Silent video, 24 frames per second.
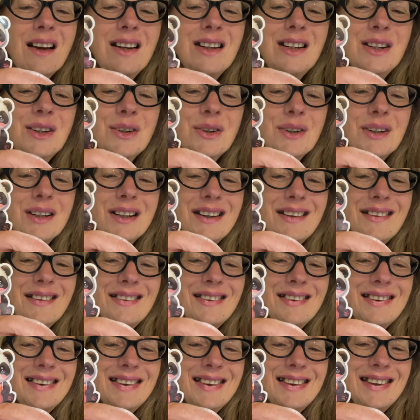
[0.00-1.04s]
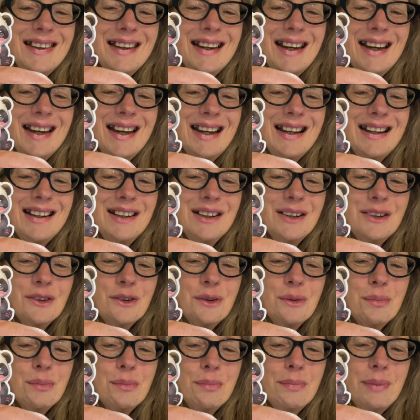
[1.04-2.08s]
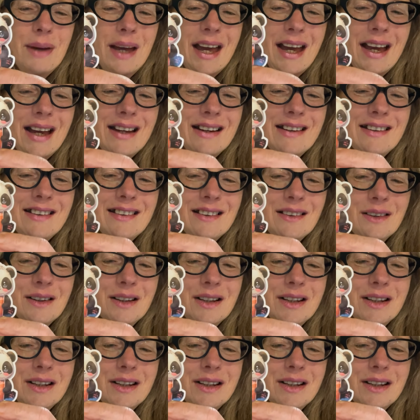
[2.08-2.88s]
Look at that little panda